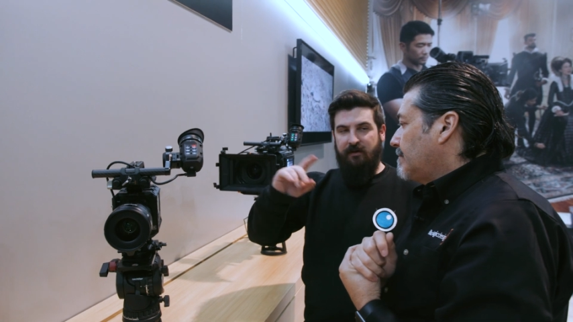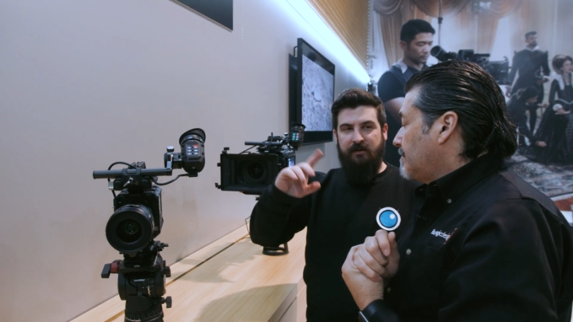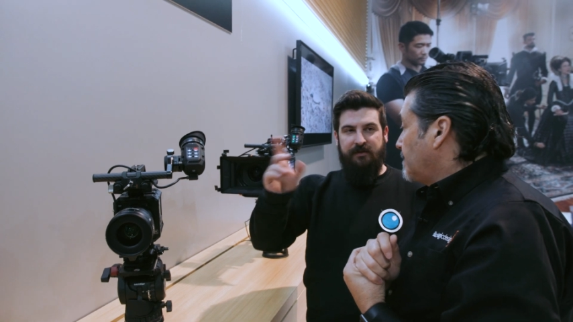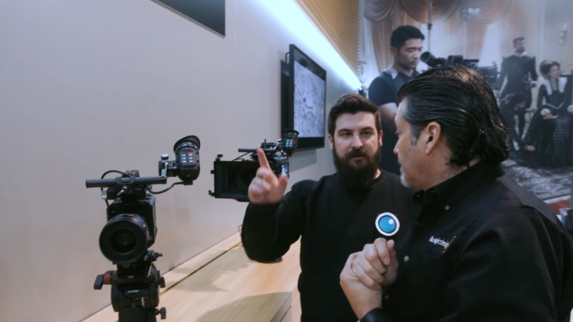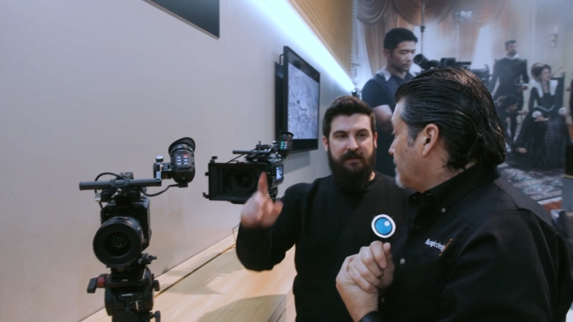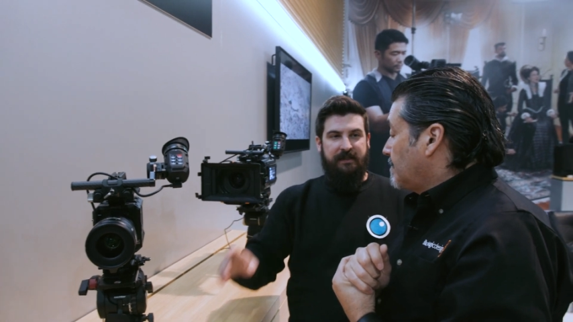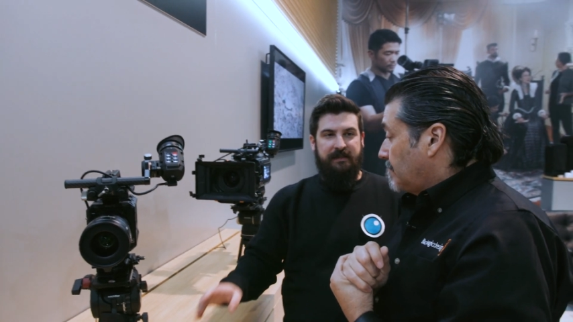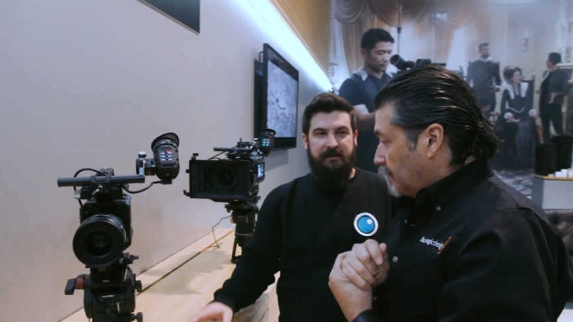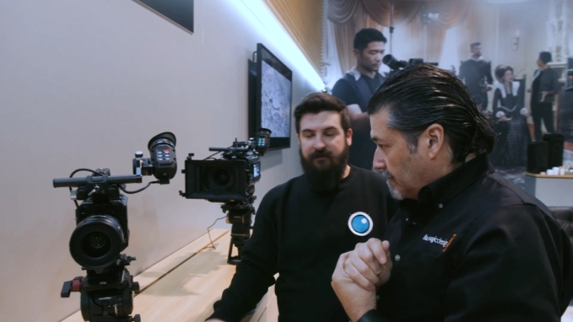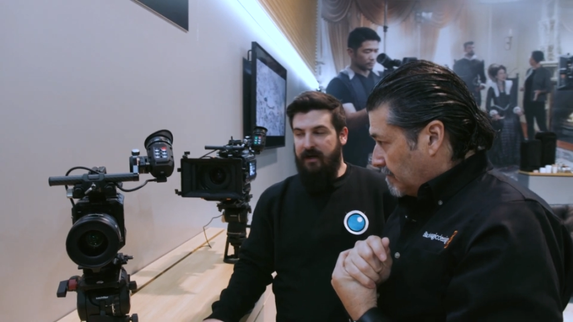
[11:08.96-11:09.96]
Speaker 1: and also the
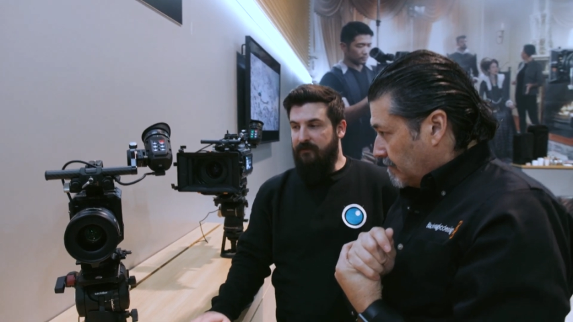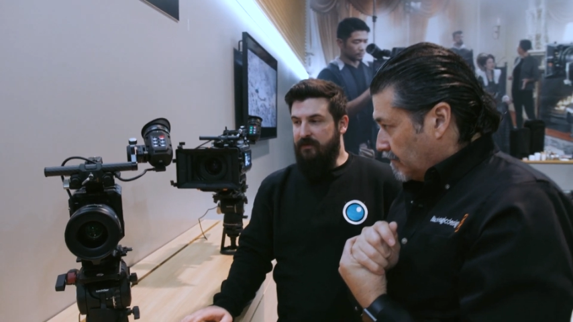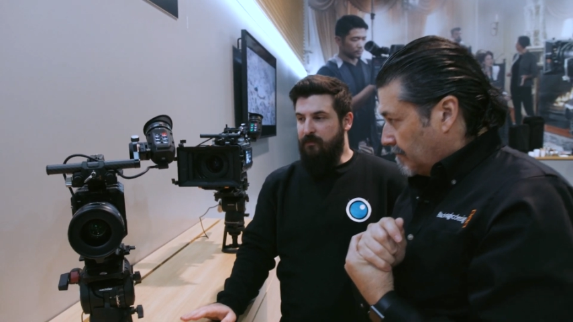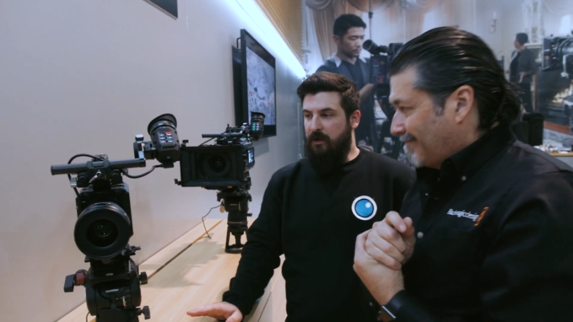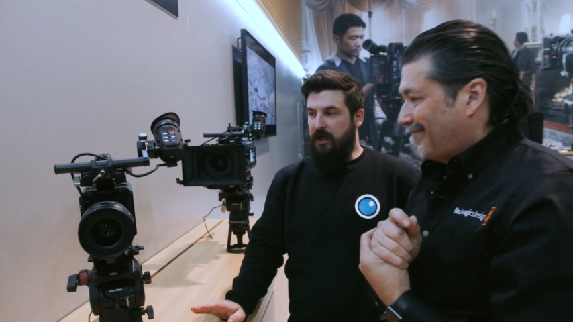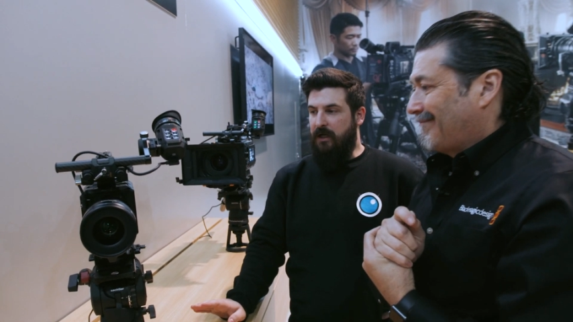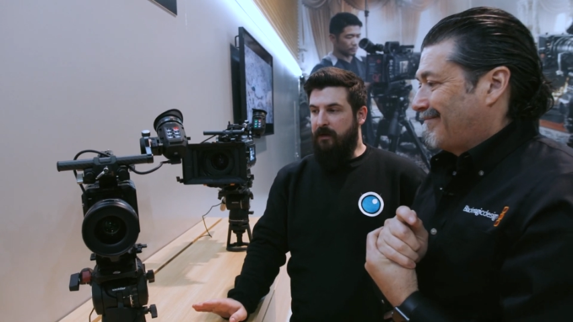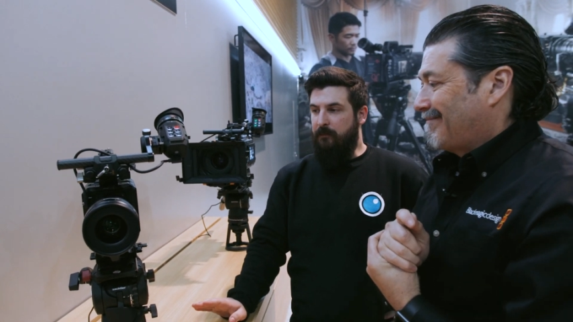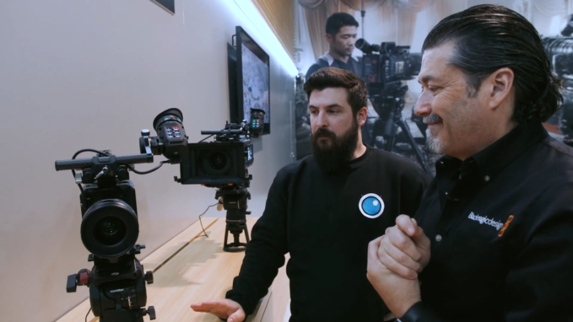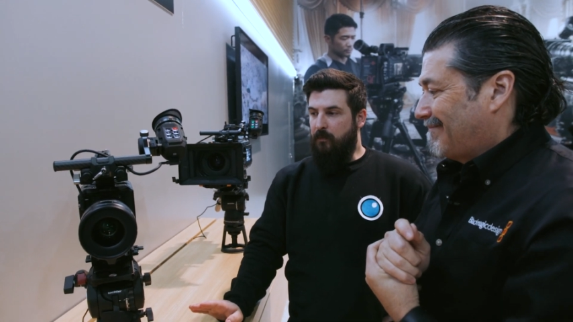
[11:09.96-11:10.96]
sixty five is hmm.
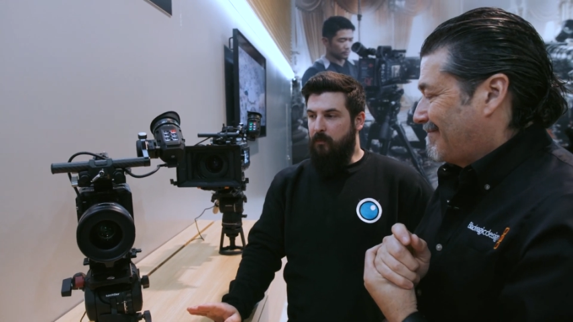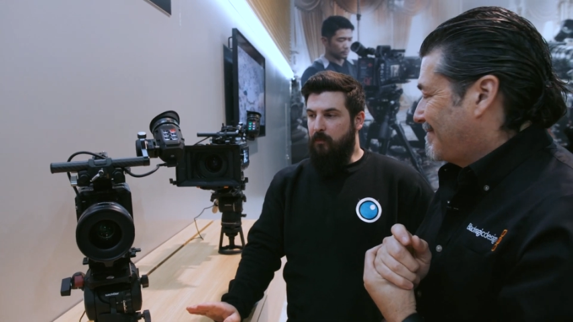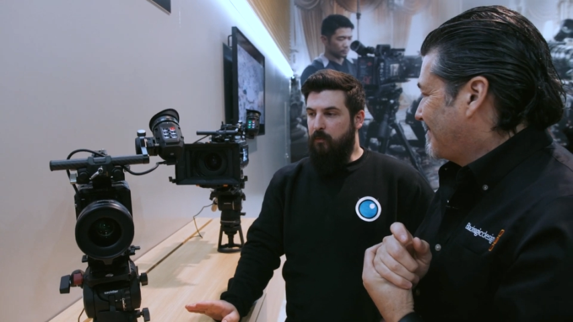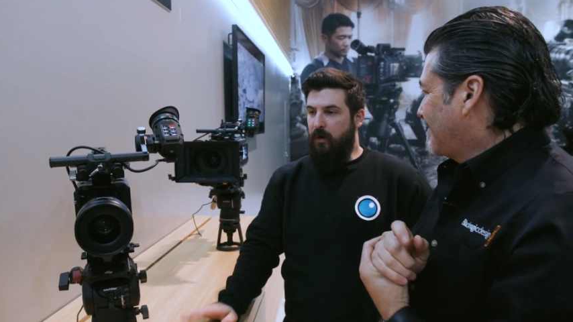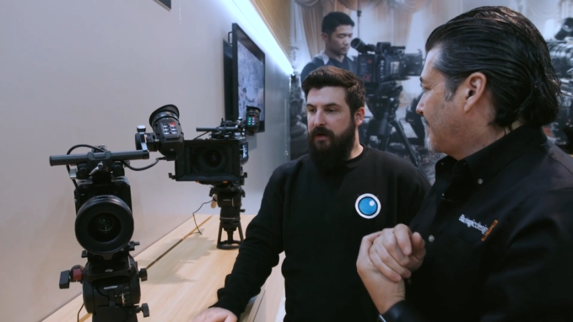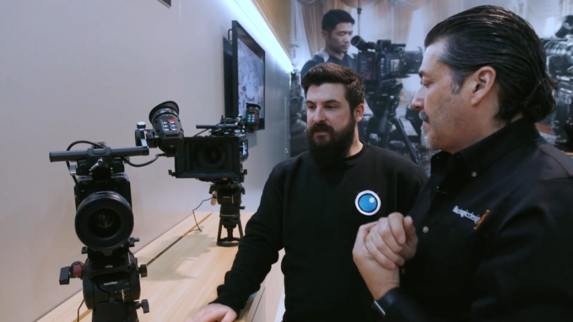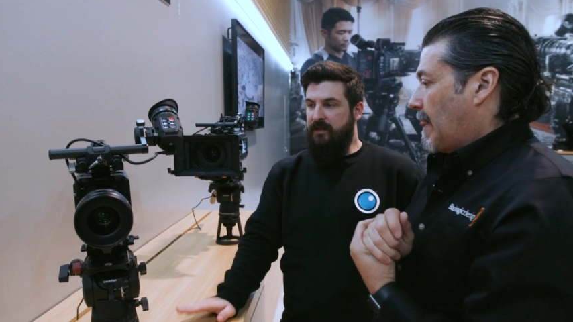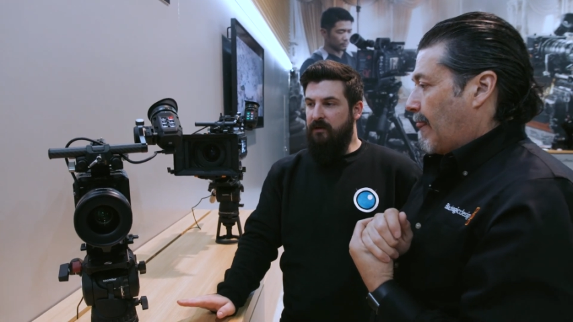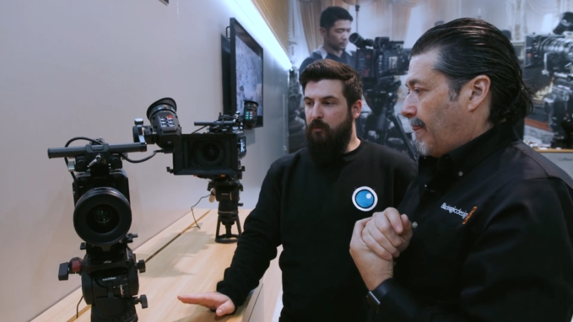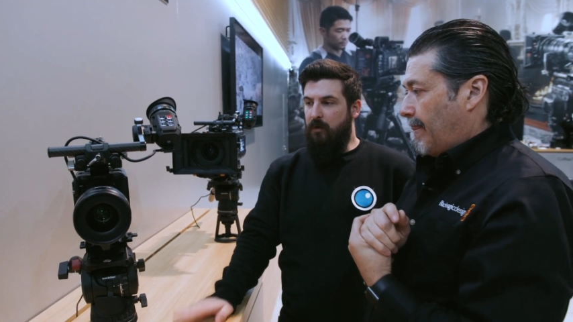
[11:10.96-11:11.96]
um, what is
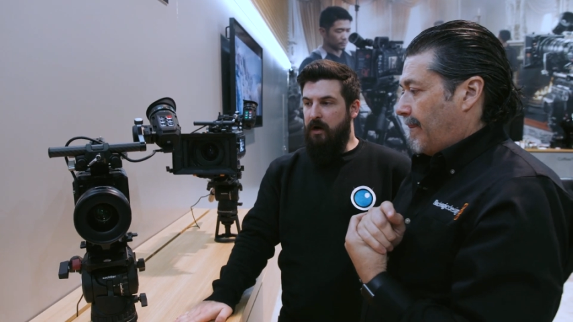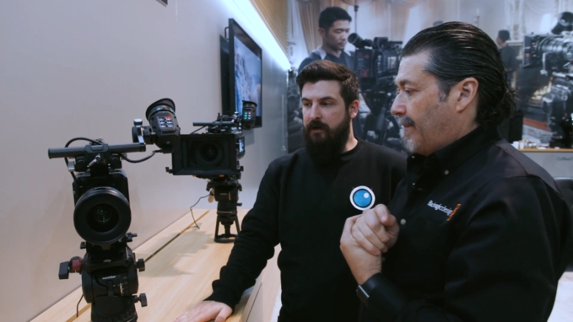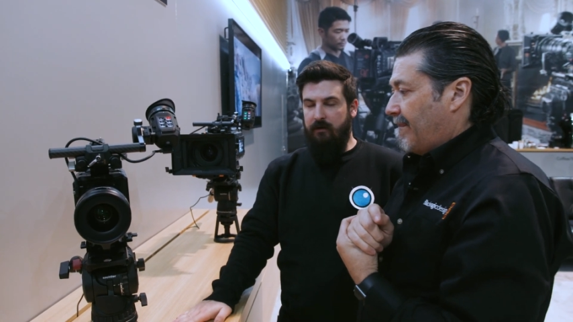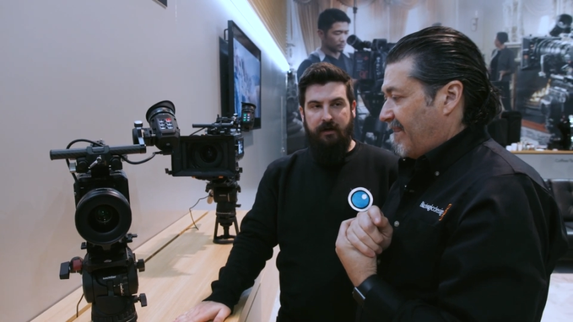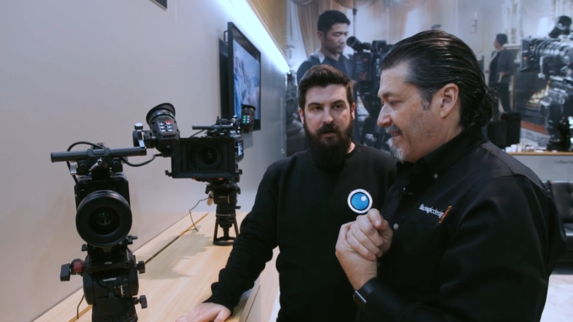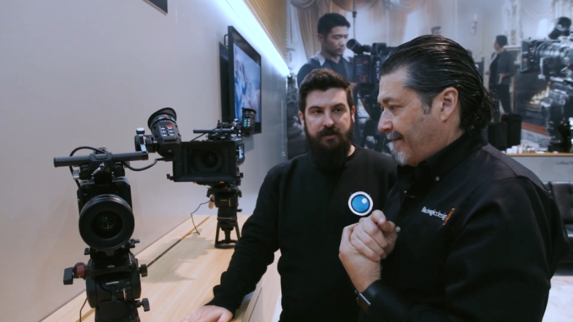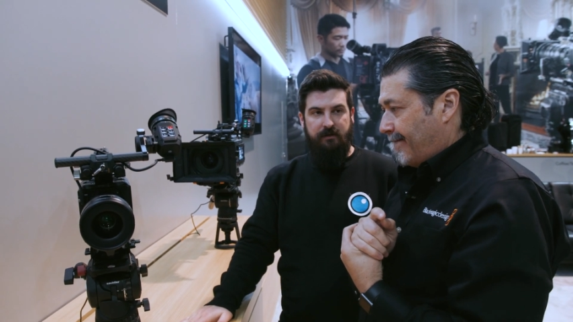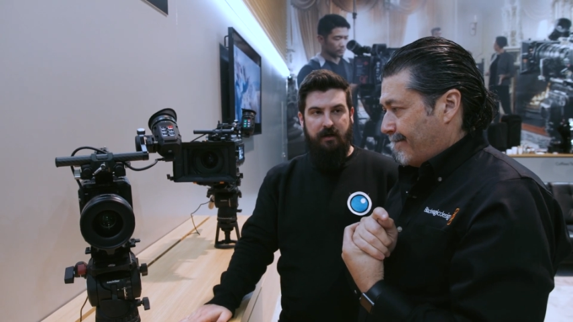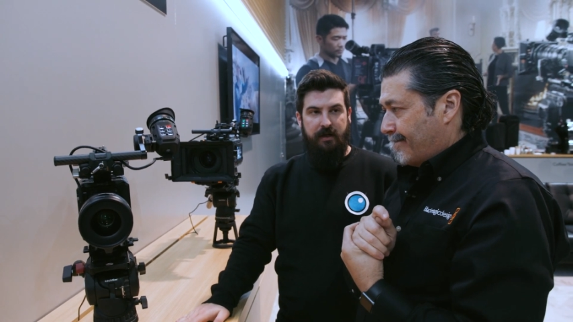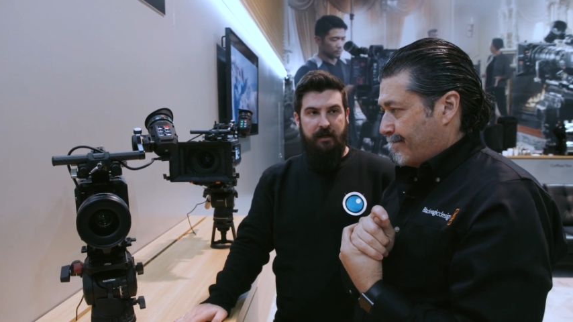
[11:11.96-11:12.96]
in the water in
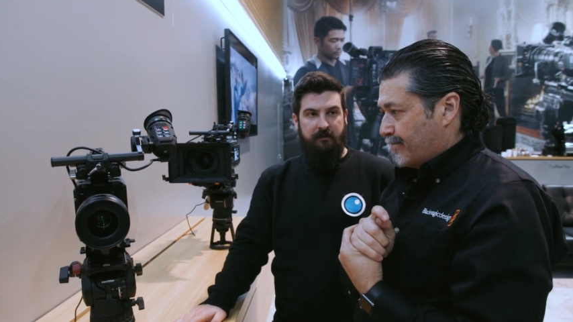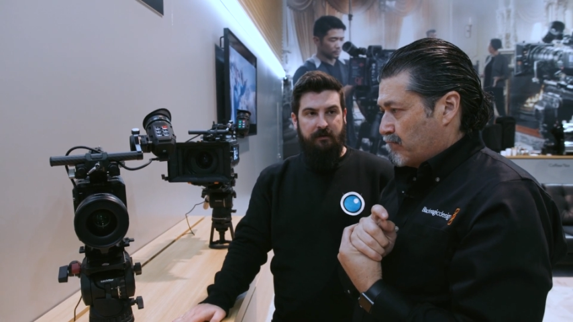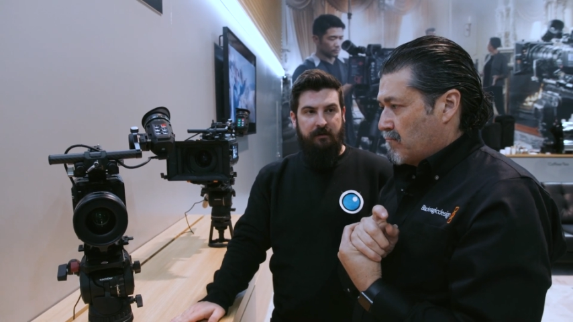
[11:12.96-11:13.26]
Australia,